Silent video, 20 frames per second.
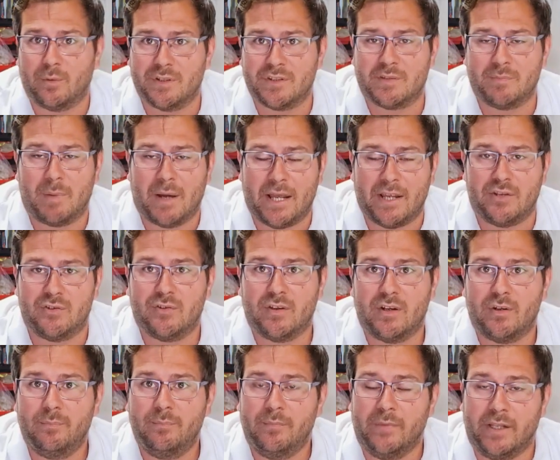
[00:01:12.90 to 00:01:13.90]
want to buy a
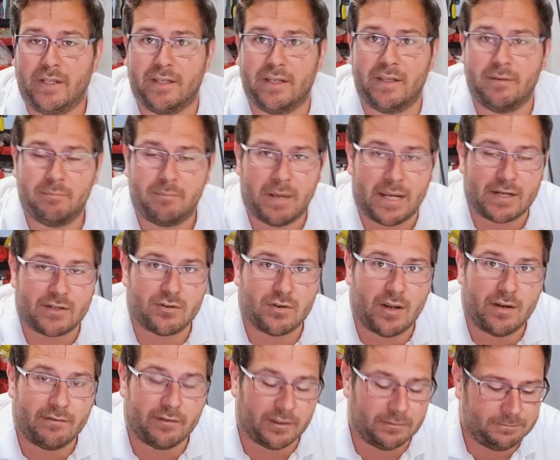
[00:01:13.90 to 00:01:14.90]
drill and an impact
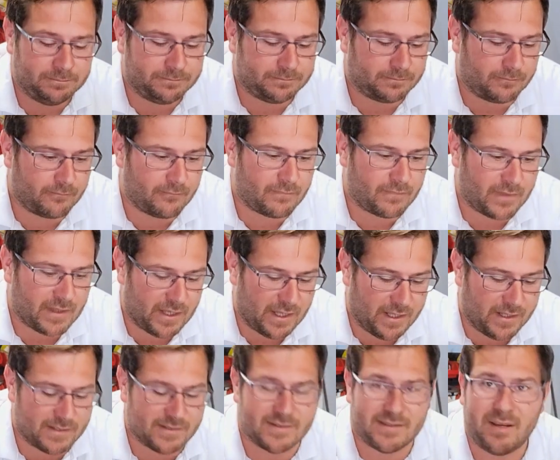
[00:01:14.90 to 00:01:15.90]
driver,
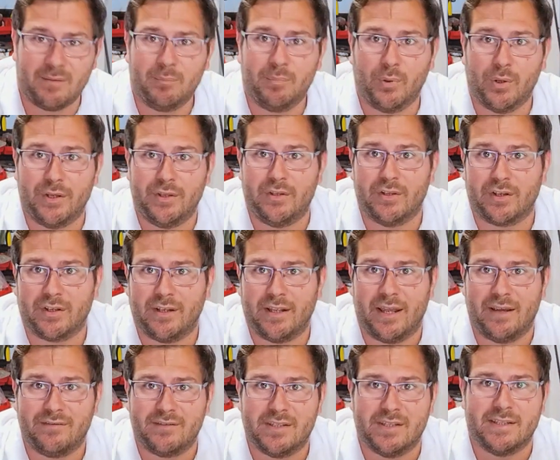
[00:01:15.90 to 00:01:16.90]
and at some point you're going to
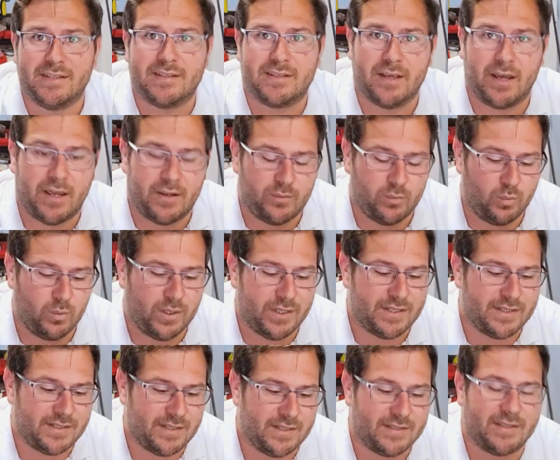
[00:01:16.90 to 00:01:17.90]
have to decide
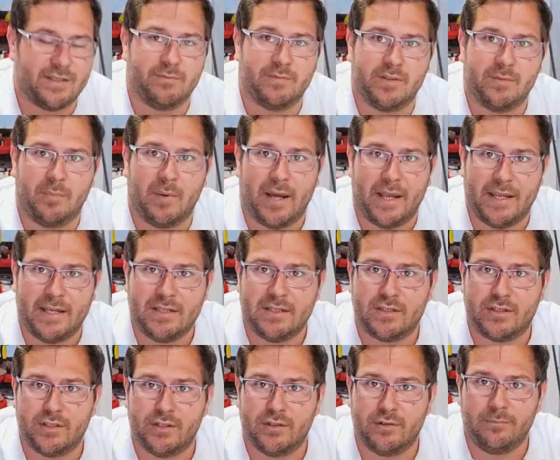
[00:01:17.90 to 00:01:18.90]
which system to buy
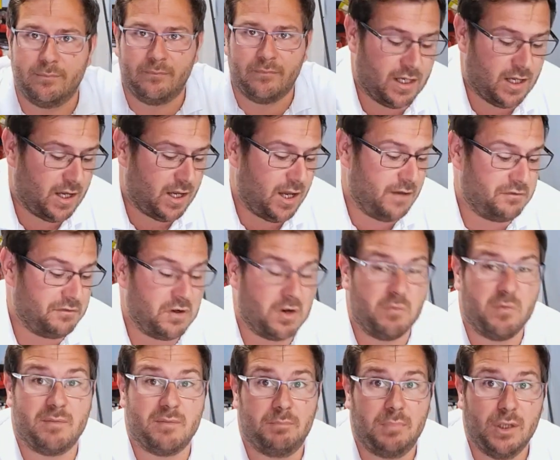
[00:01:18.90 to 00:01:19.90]
into. I've gone
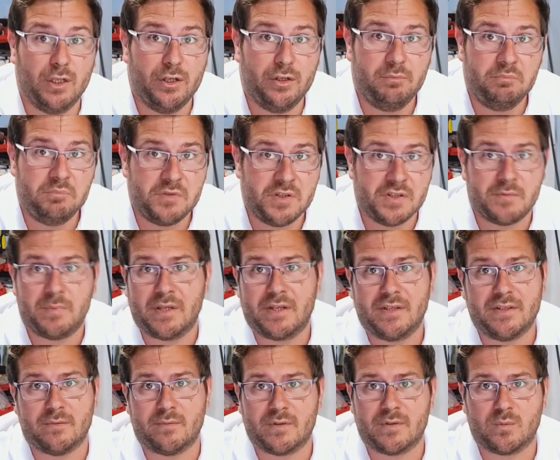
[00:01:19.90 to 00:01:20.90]
with blue just
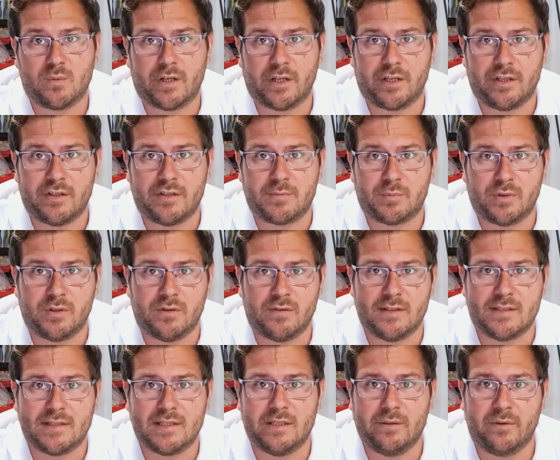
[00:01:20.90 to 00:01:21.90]
because it was what I used
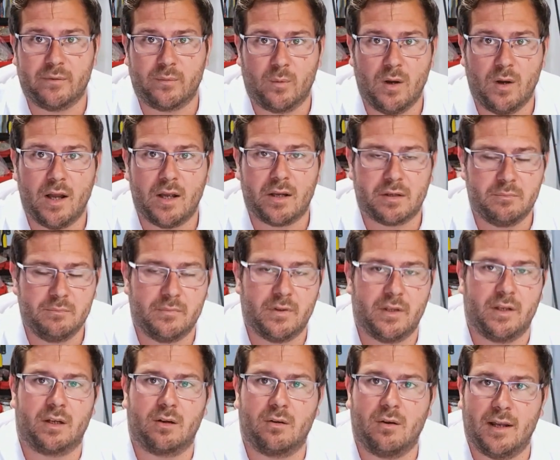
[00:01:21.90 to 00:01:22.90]
previously with work
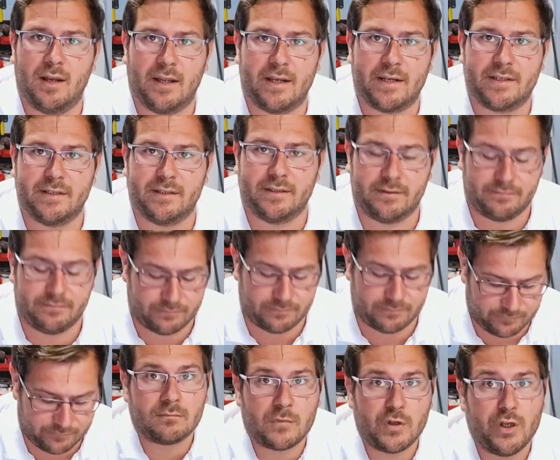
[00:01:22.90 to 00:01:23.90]
and I quite liked it.
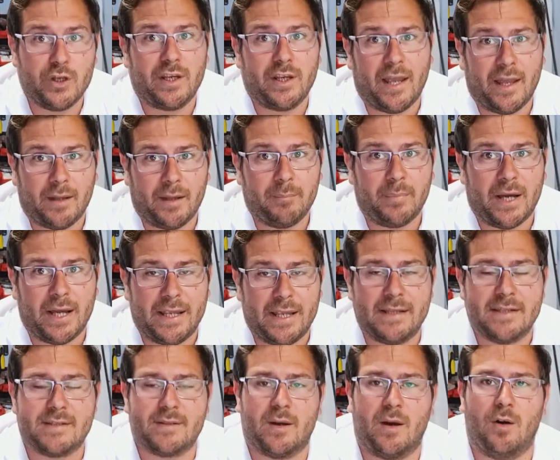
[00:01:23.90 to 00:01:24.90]
You can buy
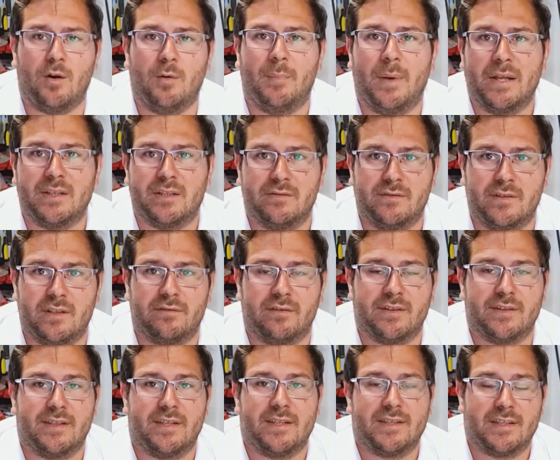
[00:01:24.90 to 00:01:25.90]
into a whole bunch of
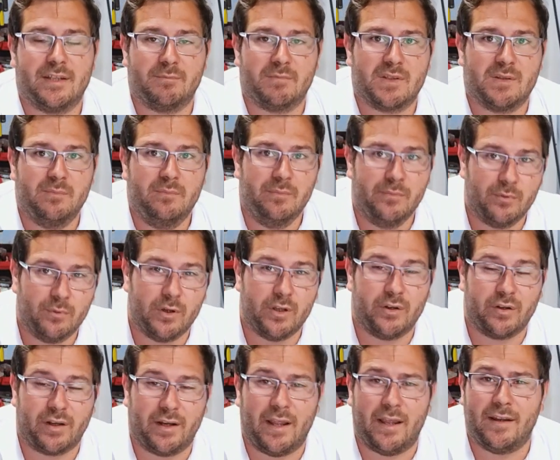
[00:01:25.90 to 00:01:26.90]
different systems, but what
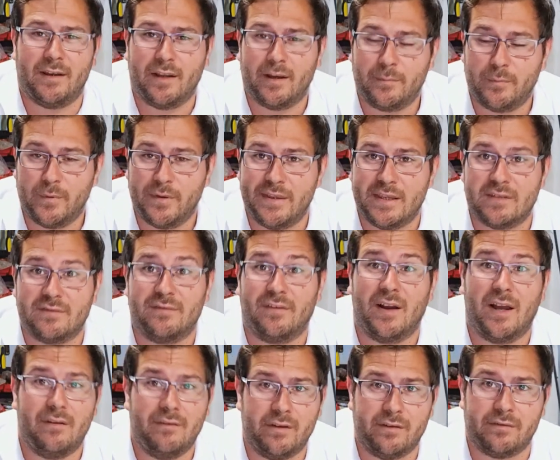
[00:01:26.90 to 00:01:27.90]
you're going to end up with is
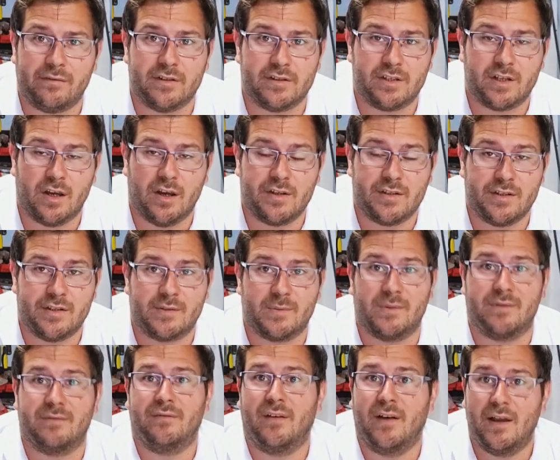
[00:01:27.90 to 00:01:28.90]
5 different chargers
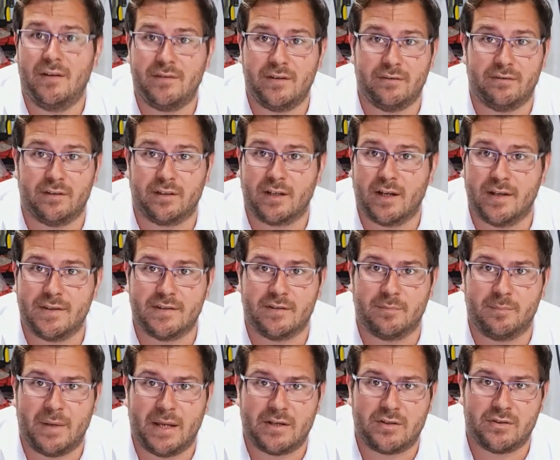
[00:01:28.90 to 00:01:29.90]
with 5 different kinds
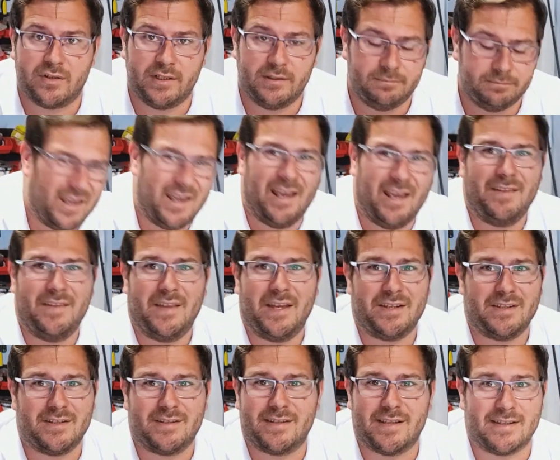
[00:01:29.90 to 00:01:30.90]
of battery, and that
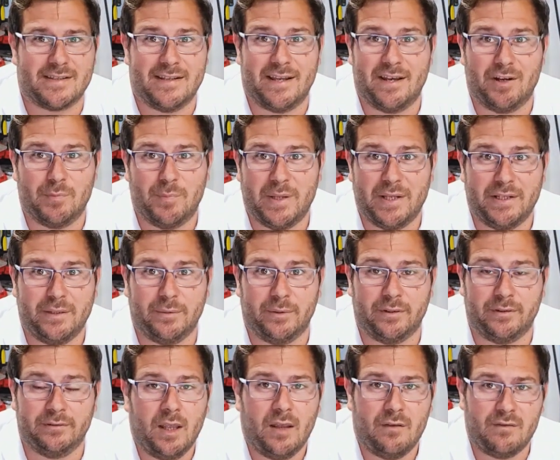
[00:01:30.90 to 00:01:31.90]
just doesn't help anyone.
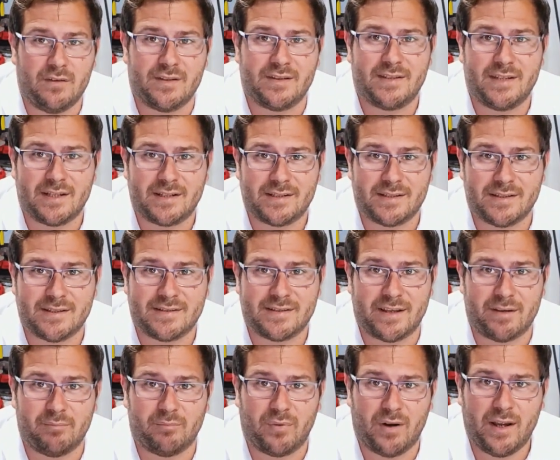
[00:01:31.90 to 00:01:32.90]
If you stick to the
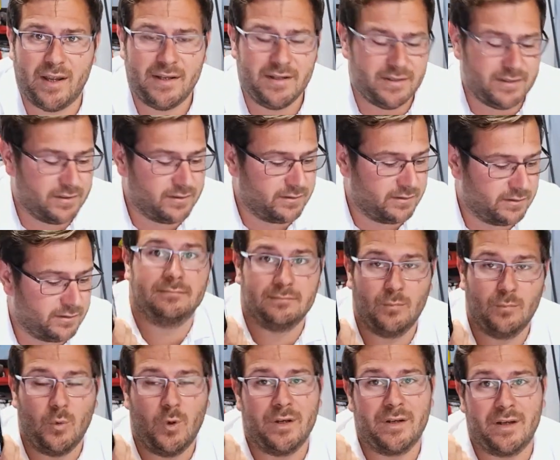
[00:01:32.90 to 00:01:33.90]
same brand,
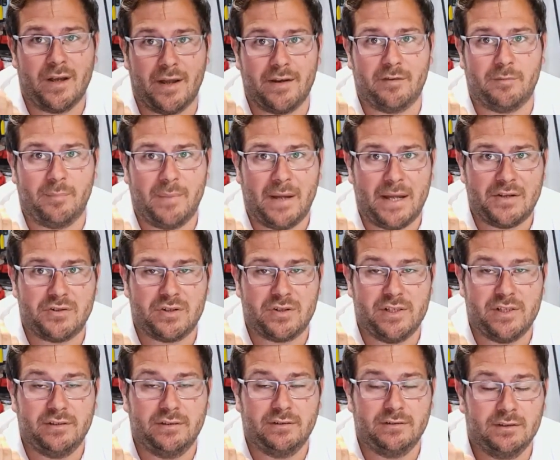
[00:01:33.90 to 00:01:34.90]
one kind of
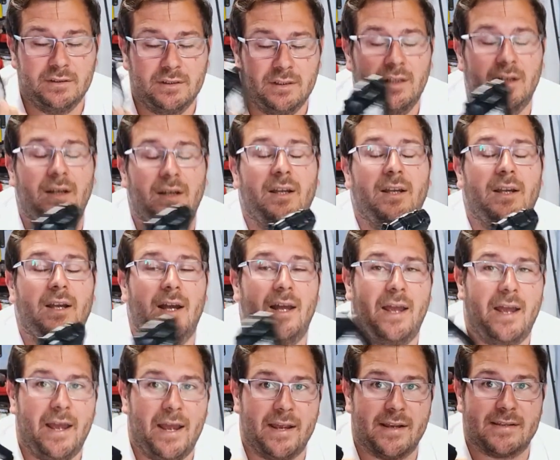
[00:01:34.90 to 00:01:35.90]
battery,
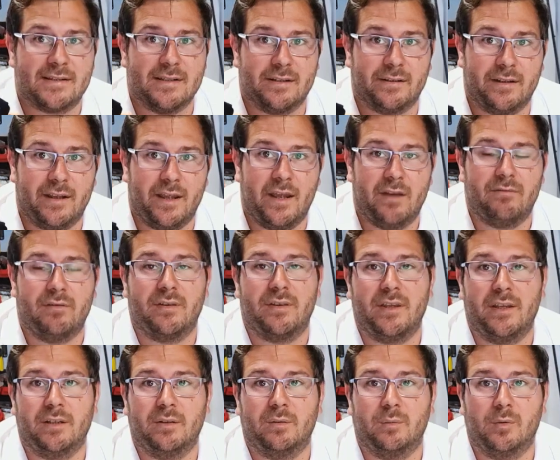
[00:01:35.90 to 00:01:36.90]
excellent.
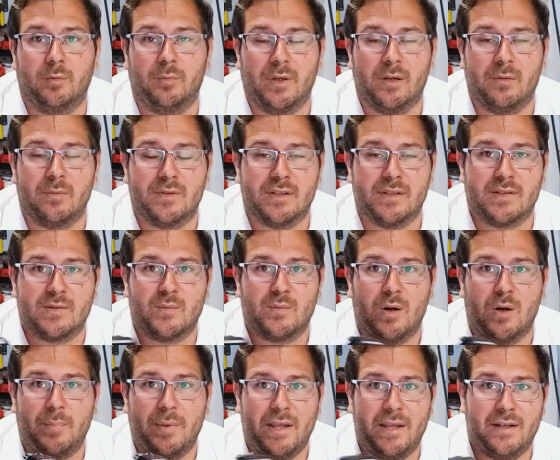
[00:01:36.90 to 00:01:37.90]
Everything will be able to
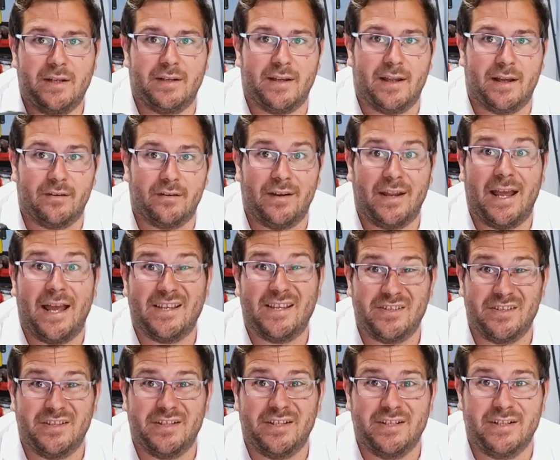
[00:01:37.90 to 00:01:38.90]
swap in and out
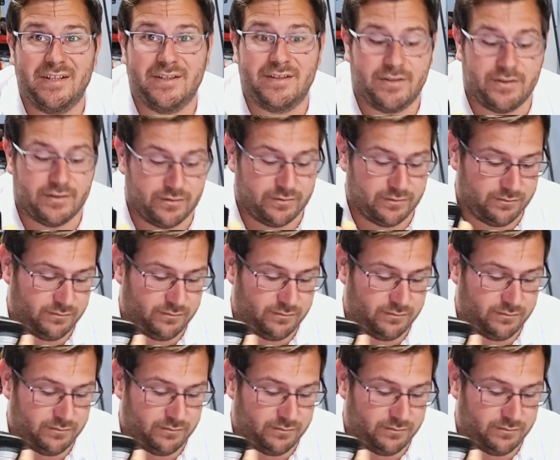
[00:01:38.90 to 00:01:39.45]
as you need it to.